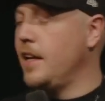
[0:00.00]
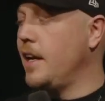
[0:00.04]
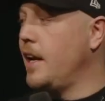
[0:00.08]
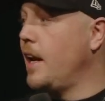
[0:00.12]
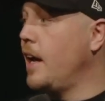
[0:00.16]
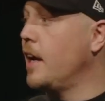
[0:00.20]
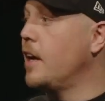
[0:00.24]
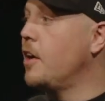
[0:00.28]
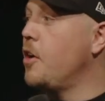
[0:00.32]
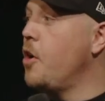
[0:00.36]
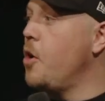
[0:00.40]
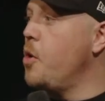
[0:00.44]
And
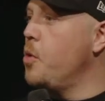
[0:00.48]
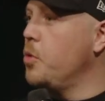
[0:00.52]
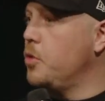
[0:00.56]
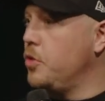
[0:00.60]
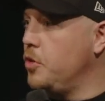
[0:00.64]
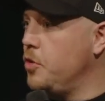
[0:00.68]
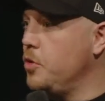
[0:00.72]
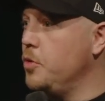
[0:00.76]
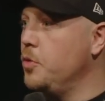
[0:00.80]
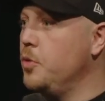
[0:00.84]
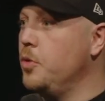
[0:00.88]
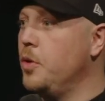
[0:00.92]
I go
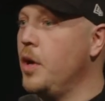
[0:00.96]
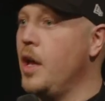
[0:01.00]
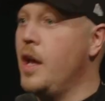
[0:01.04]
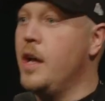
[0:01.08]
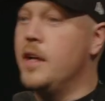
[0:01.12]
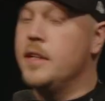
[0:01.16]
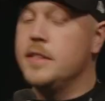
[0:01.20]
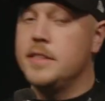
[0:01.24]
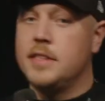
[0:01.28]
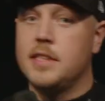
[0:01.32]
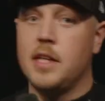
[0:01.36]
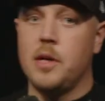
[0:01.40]
to
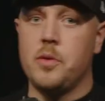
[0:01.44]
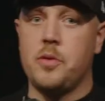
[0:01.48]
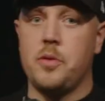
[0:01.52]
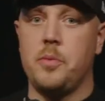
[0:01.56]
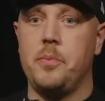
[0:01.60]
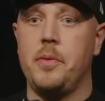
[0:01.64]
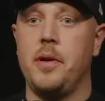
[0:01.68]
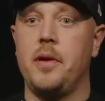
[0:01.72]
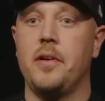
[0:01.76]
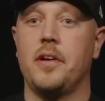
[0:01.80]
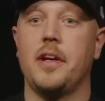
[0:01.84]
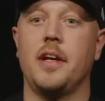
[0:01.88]
South
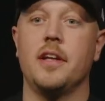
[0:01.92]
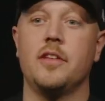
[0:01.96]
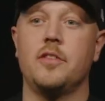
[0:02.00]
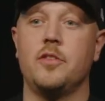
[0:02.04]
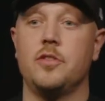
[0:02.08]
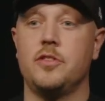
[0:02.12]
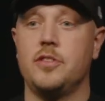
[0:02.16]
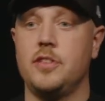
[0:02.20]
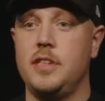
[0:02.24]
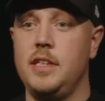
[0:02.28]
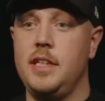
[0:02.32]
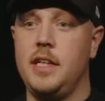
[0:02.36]
America
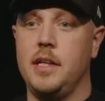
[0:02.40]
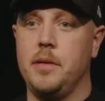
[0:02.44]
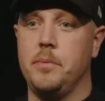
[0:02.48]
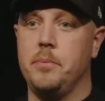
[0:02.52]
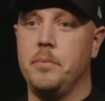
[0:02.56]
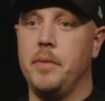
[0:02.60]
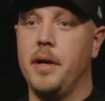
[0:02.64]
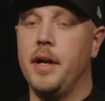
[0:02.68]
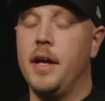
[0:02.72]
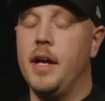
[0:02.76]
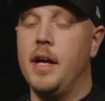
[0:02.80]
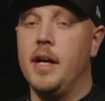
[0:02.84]
to see
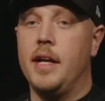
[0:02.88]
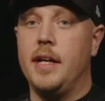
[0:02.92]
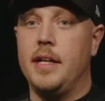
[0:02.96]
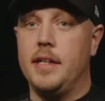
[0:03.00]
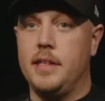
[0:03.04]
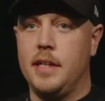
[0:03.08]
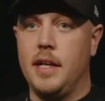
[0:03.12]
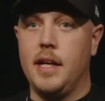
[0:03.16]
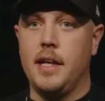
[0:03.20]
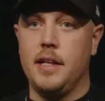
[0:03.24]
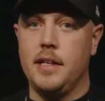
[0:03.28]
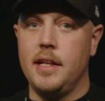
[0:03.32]
him
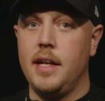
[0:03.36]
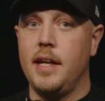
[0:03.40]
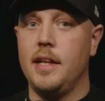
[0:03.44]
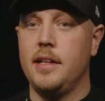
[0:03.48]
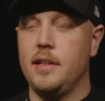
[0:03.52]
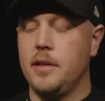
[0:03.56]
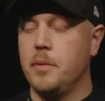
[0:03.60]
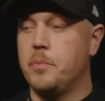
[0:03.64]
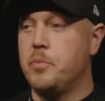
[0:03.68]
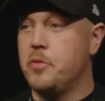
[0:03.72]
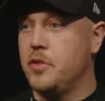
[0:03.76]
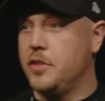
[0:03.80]

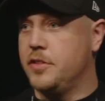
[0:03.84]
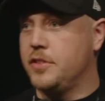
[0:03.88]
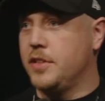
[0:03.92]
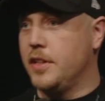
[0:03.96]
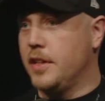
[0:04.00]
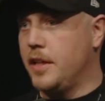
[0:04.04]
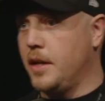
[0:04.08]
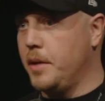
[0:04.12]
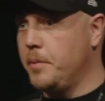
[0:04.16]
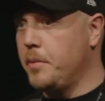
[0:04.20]
in the prison.